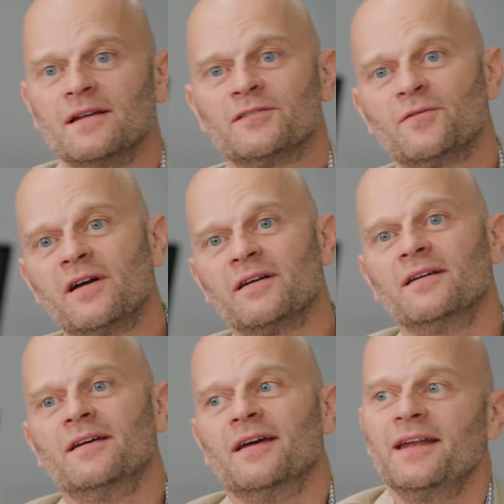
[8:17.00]
That's right.
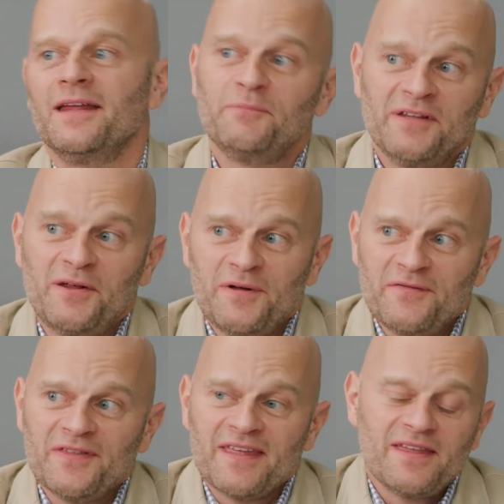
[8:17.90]
And I mean, you know,
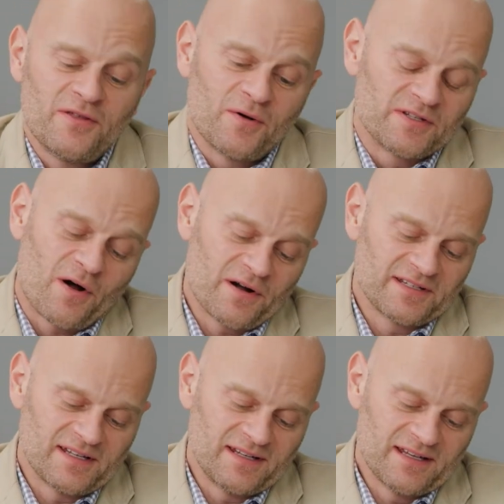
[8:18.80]
even then, though, as hard
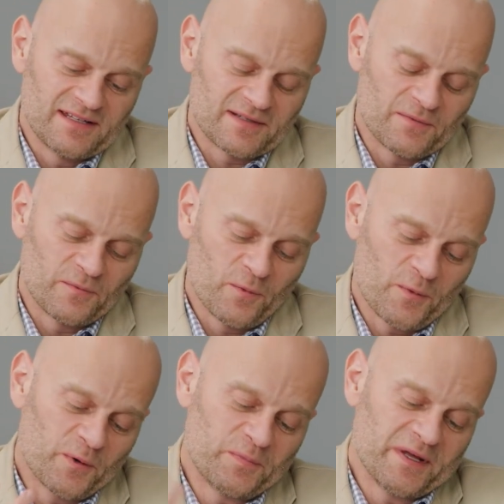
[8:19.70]
as it is,
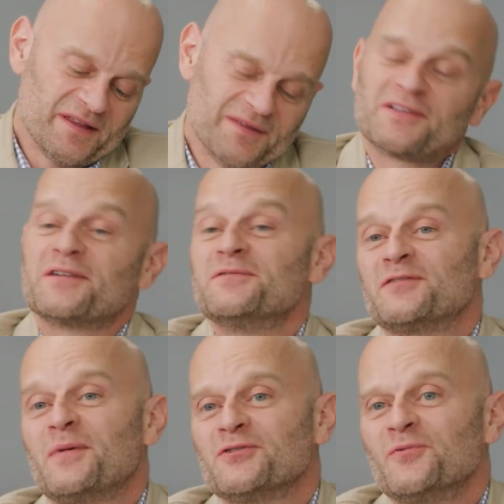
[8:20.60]
what would become the
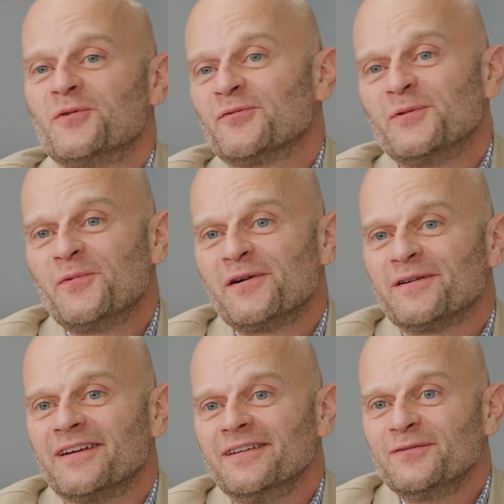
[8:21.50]
special words we'd want
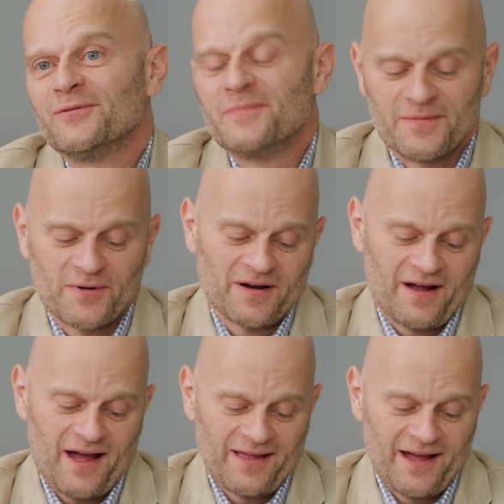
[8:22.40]
our kids to remember?
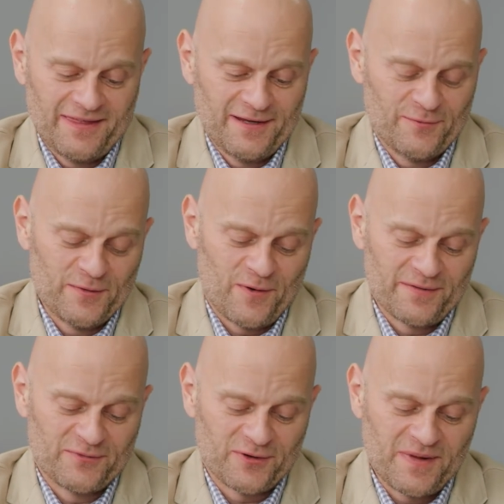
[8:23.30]
I think we'd want
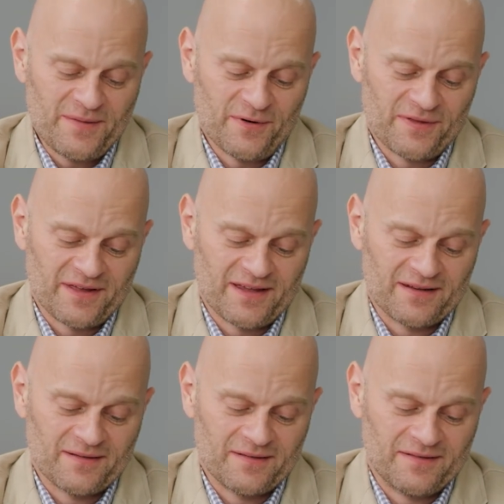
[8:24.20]
them to remember that
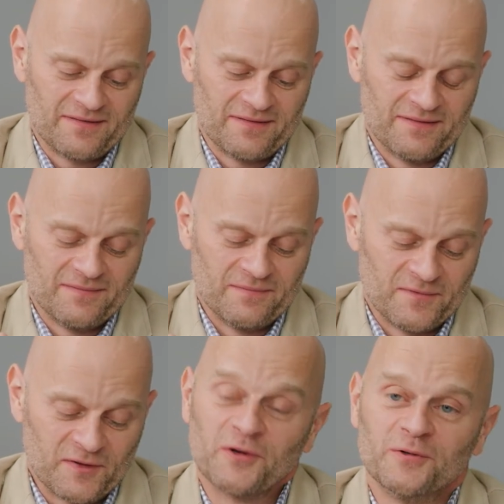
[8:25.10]

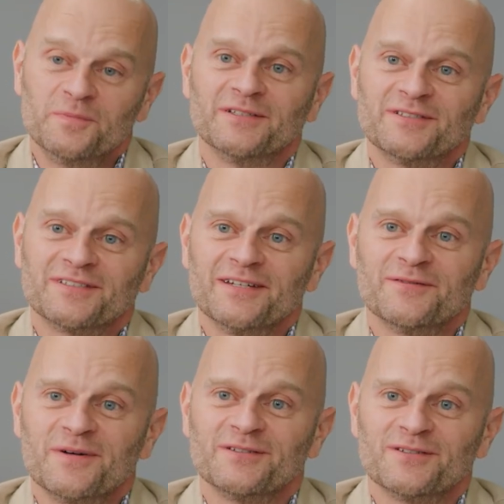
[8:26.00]
to whom much is
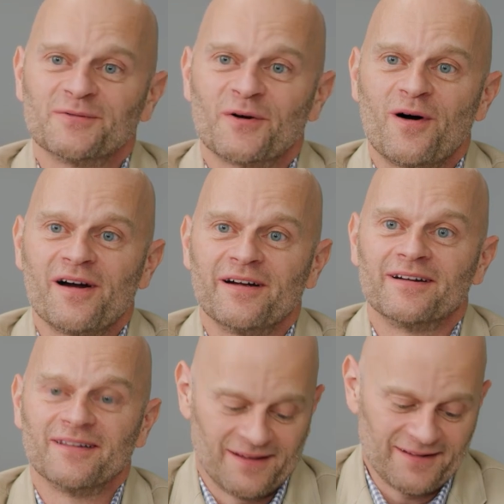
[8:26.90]
given, much is
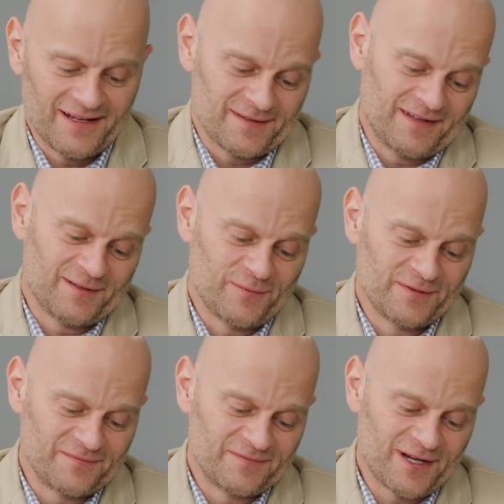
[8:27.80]
required, and that's
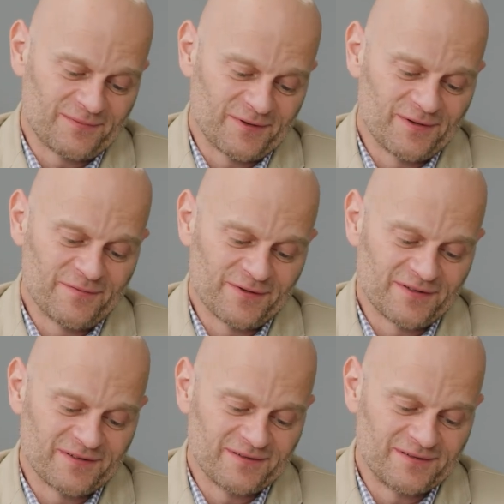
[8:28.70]
what chapter 3,
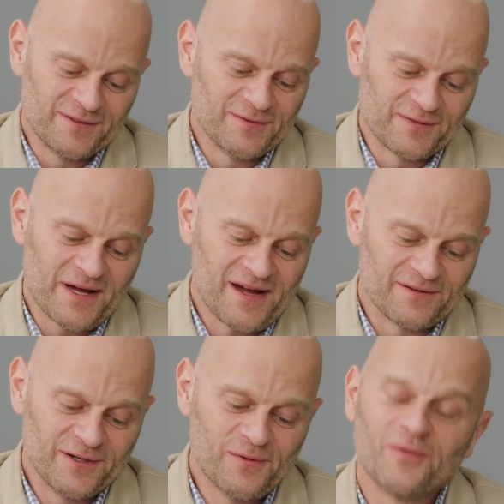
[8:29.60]
verse 2 is
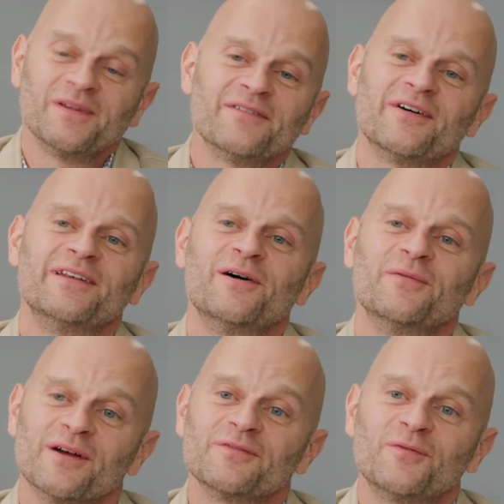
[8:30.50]
about. You only have I
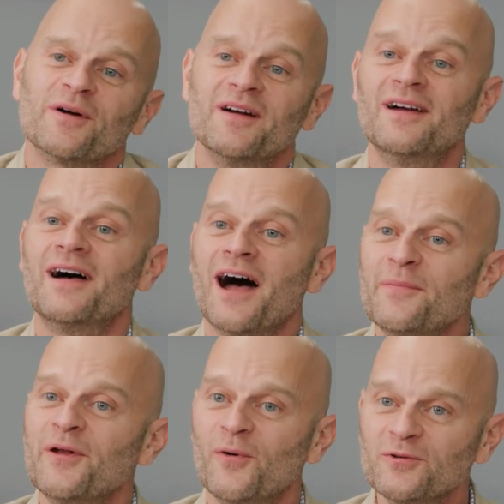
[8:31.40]
known, therefore I'm
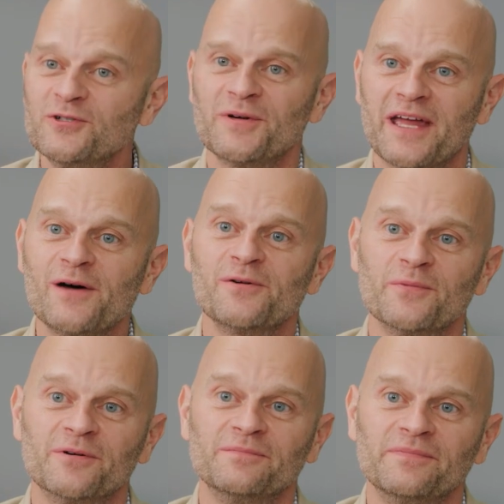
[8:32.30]
going to hold you
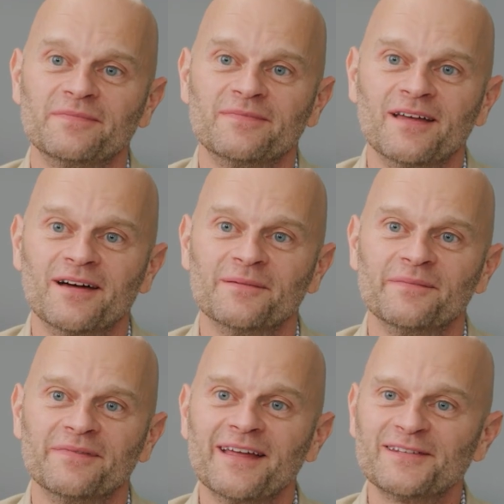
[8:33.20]
accountable.
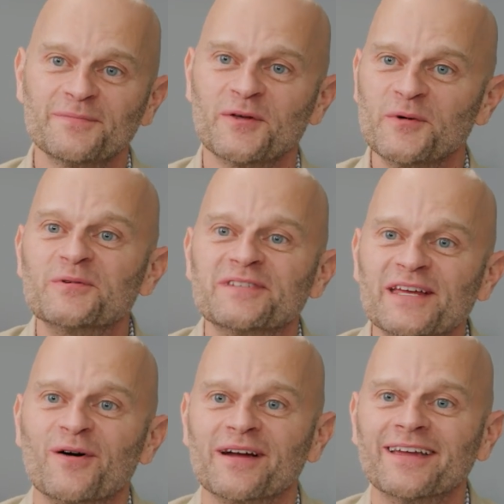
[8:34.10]
That's something we would say
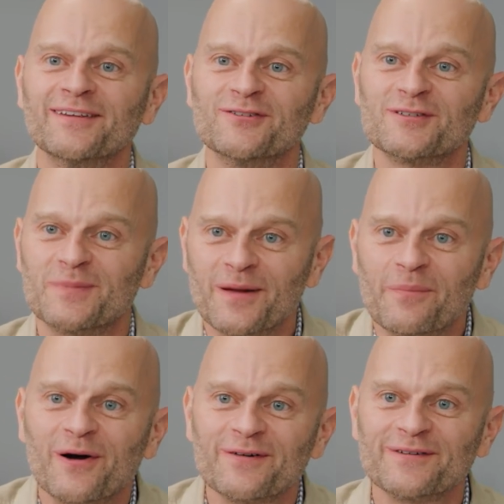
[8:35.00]
to our kids just being a
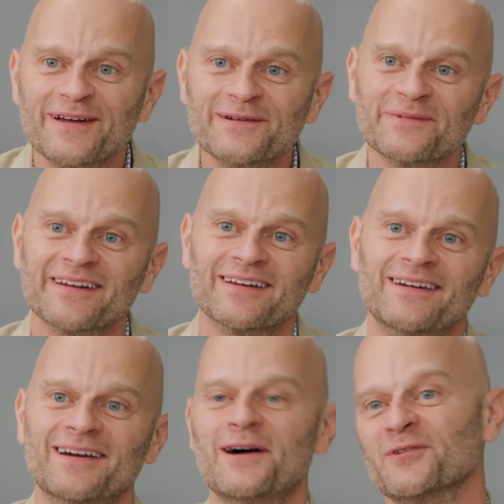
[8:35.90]
part of our family.
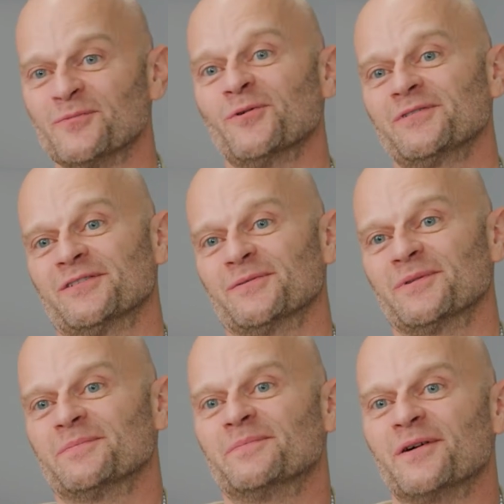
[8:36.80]
How much more so to
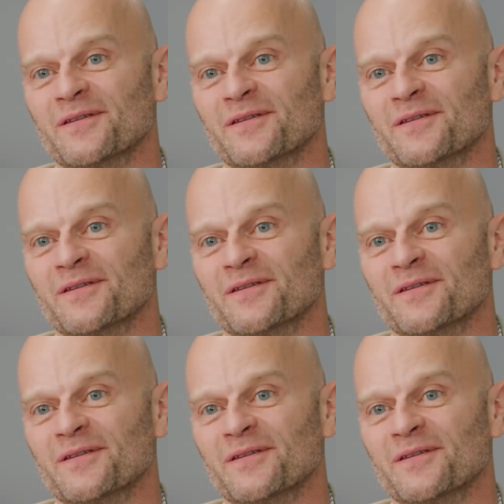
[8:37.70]
be part of